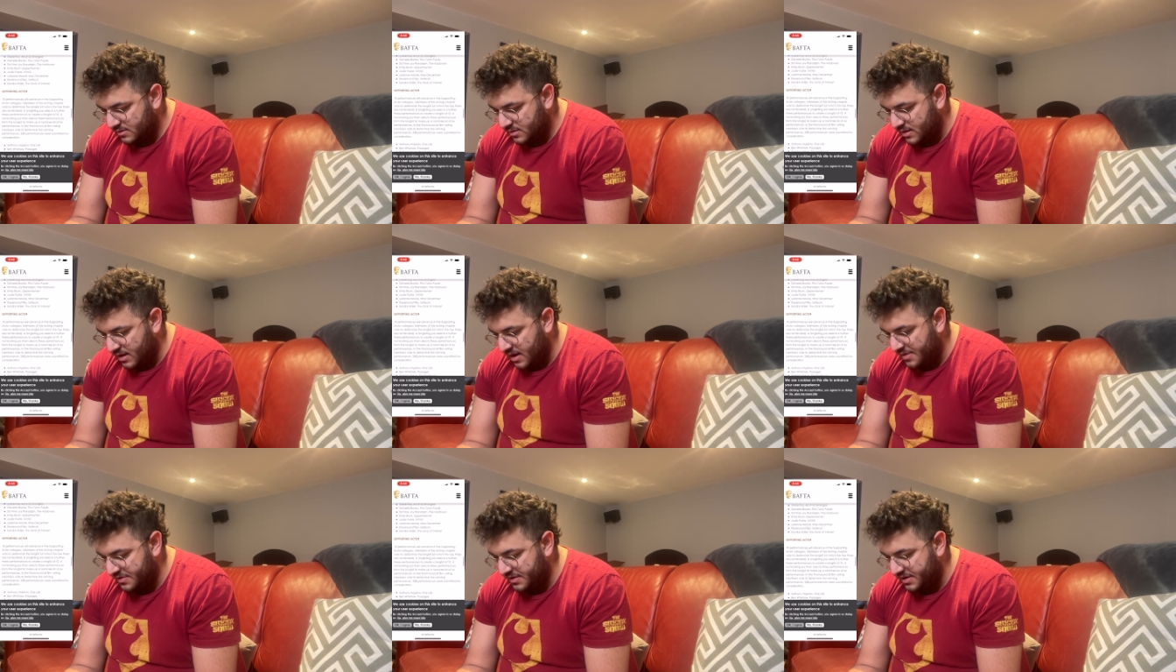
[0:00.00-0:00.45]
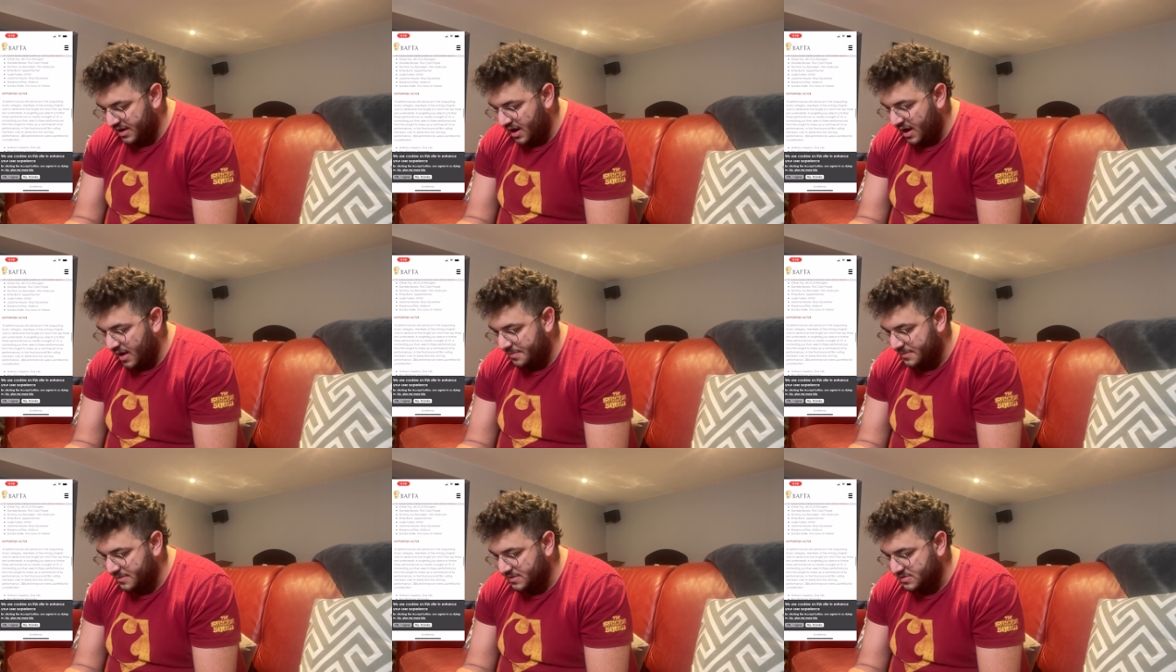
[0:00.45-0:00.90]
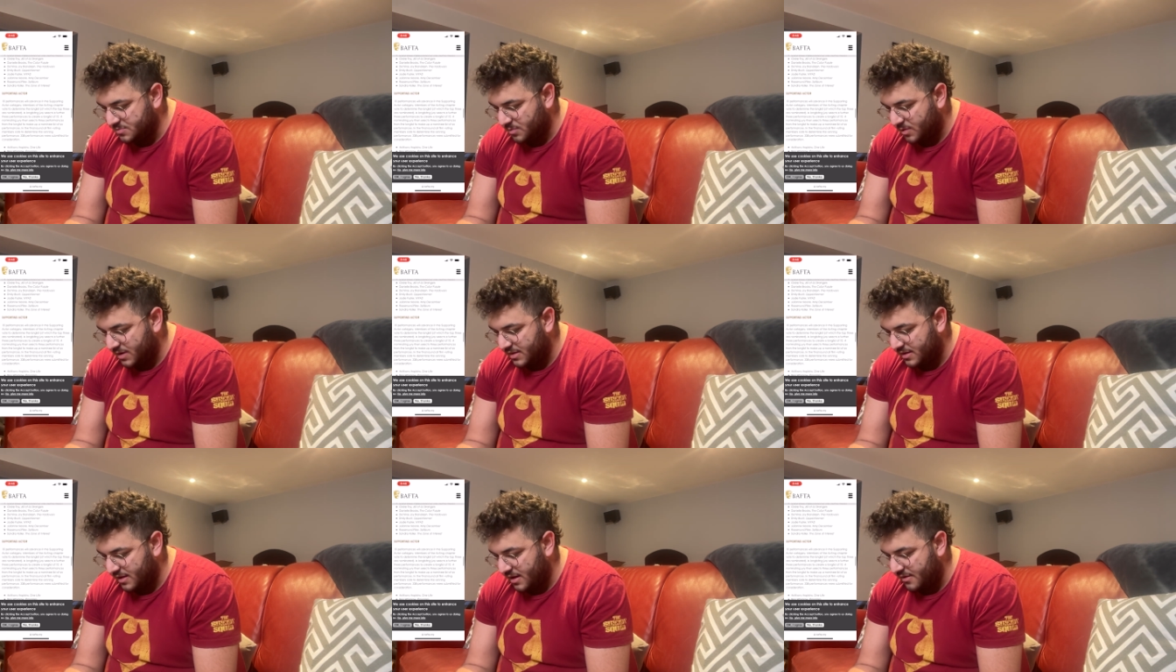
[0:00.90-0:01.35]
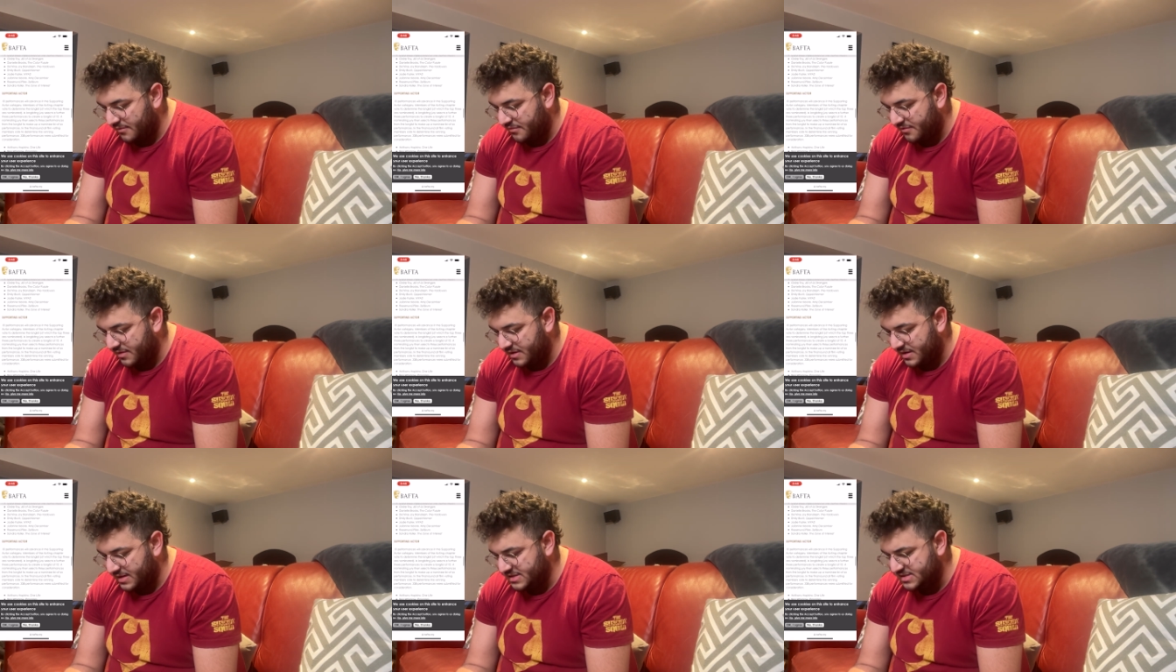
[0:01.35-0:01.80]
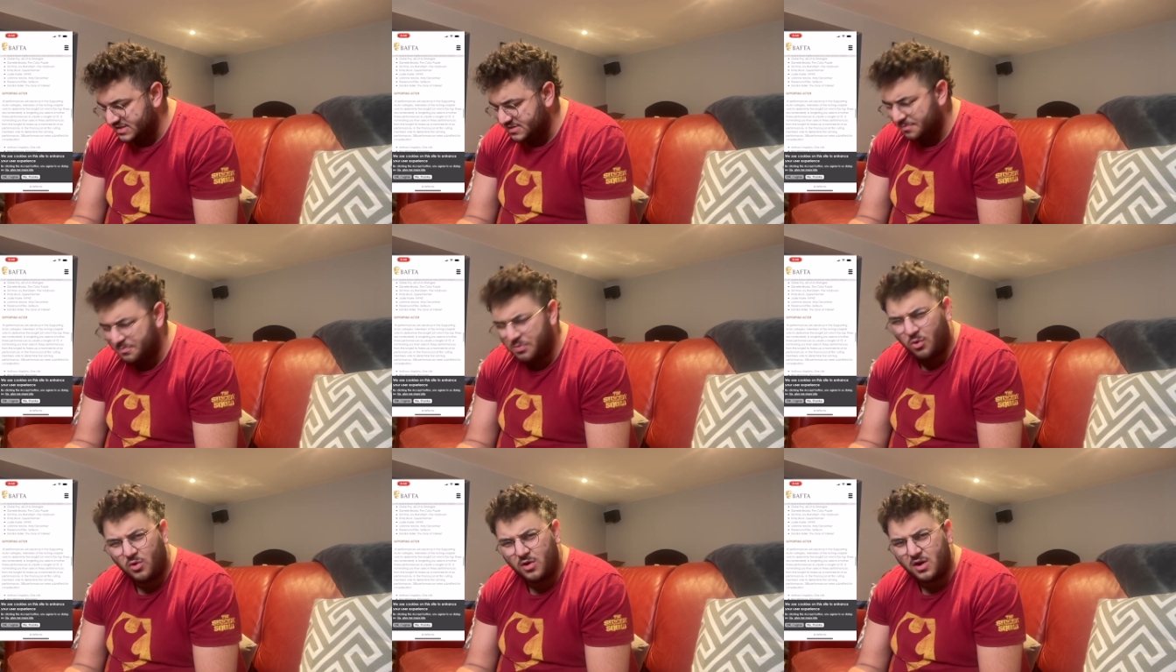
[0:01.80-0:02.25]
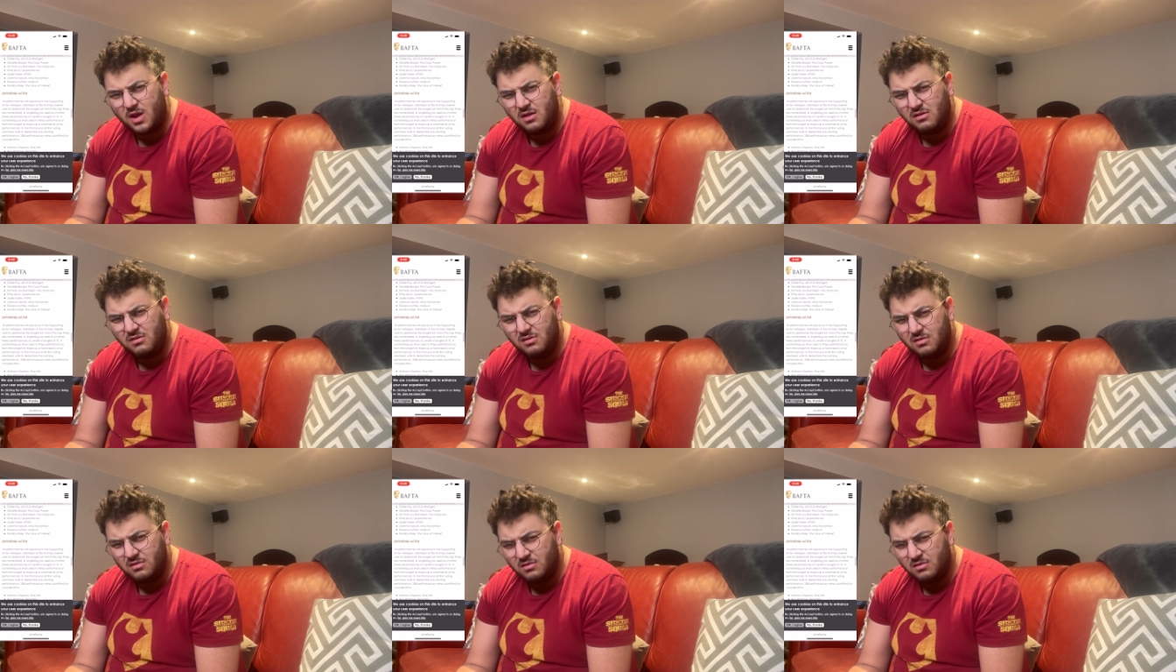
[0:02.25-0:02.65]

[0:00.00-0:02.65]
Anthony Hopkins, One Life. He's supporting.